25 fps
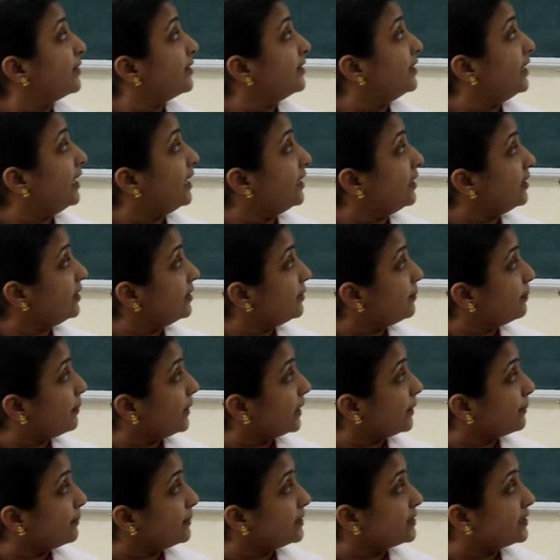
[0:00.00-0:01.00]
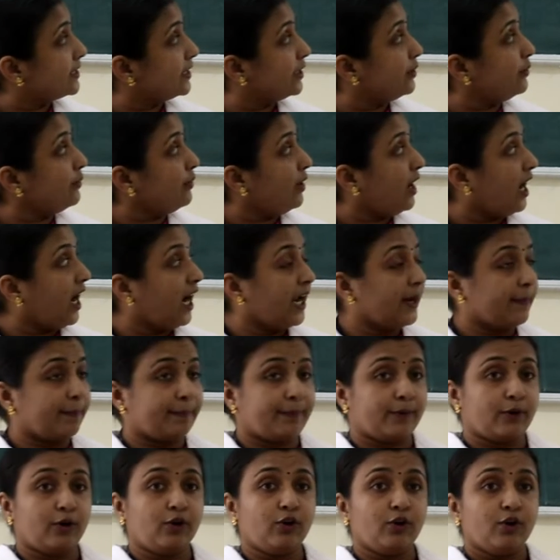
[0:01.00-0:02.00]
Then permissive
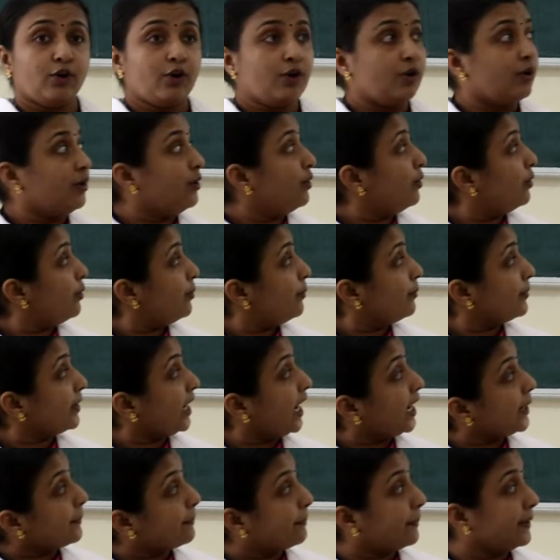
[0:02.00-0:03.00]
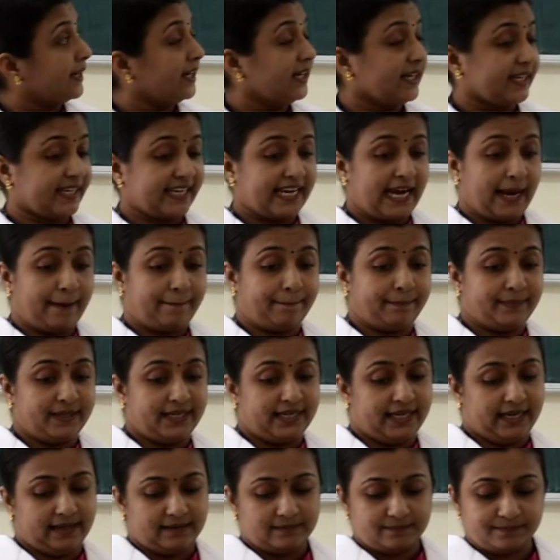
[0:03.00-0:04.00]

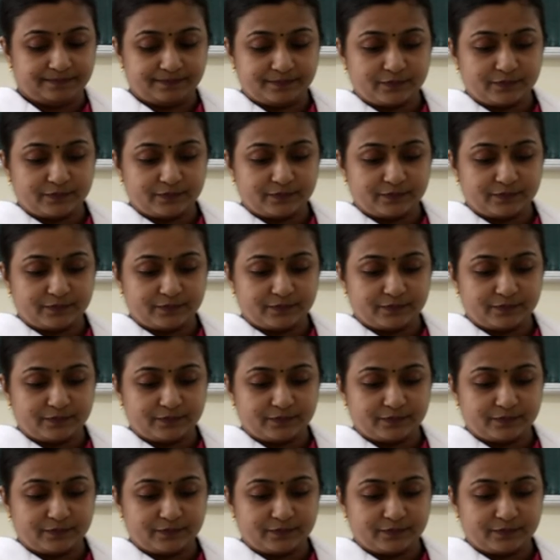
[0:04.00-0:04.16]
hypercapnia